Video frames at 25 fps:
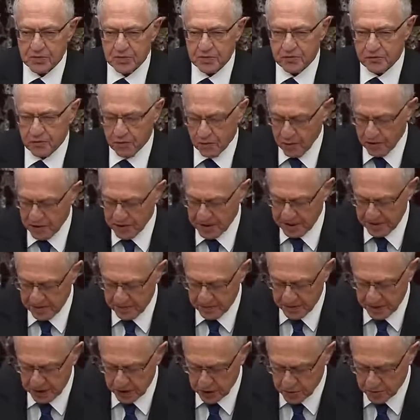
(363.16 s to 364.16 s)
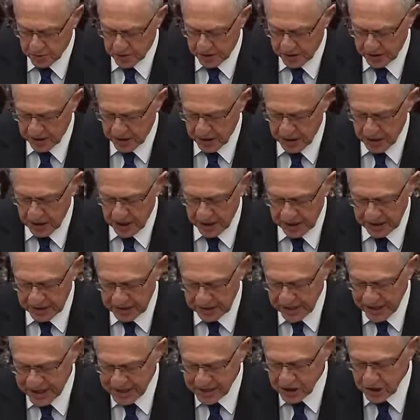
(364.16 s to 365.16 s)
before the impeachment,
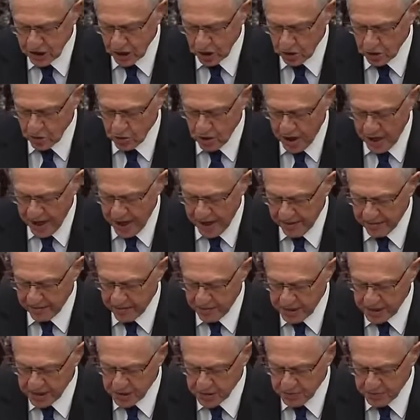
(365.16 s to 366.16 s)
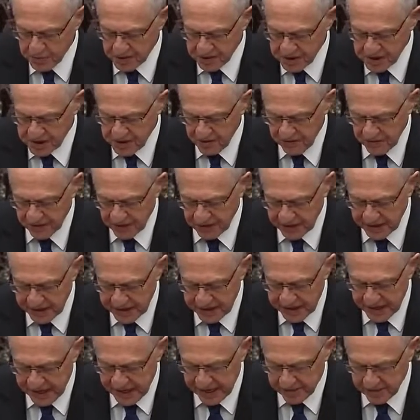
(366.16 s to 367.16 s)
"Unless a crime is specifically
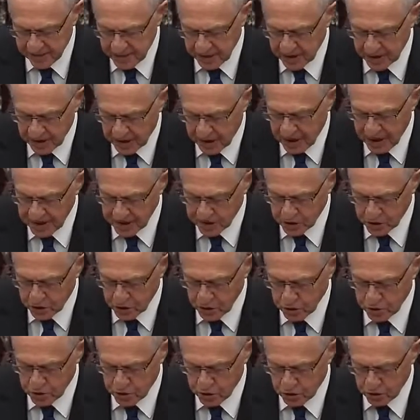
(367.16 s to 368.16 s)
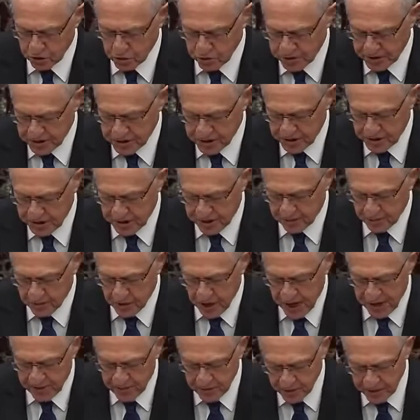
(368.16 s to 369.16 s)
named in the Constitution, treason and
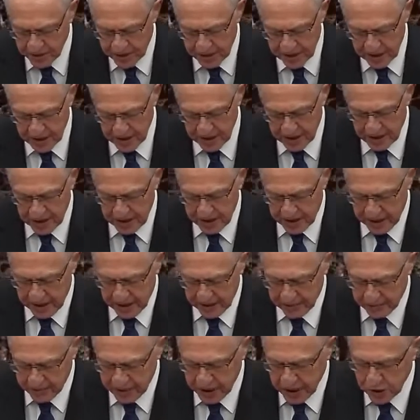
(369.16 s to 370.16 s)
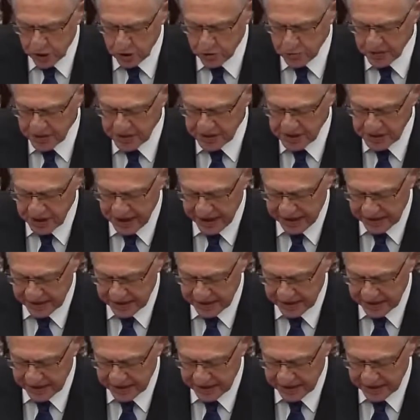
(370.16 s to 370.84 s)
bribery, impeachments like